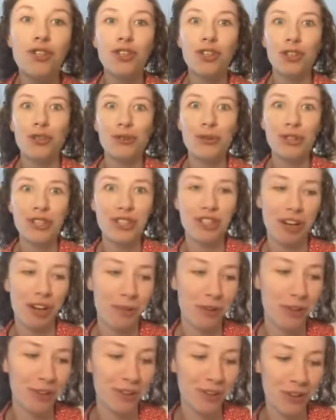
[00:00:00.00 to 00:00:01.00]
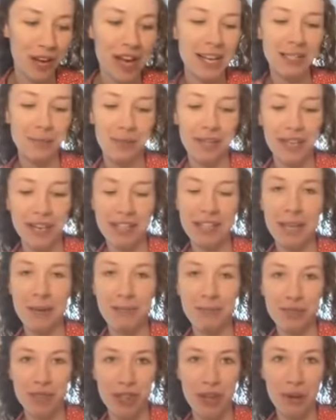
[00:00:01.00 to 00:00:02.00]
to share with you guys because
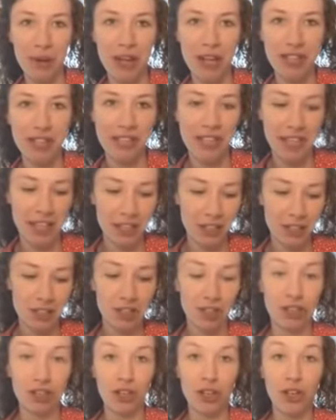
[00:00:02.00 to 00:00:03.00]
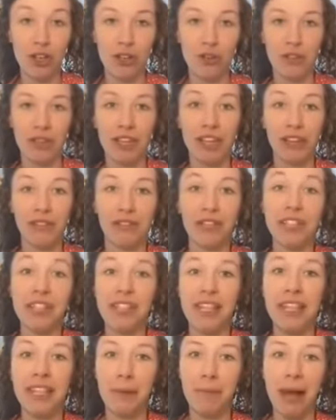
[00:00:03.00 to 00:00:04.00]
I'm so excited to show you the
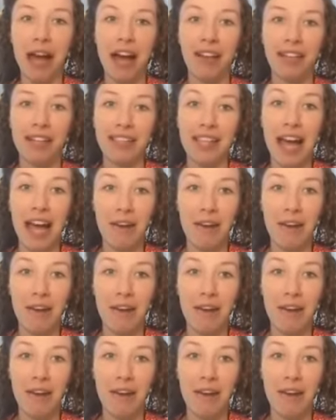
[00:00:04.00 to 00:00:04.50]
difference in the palettes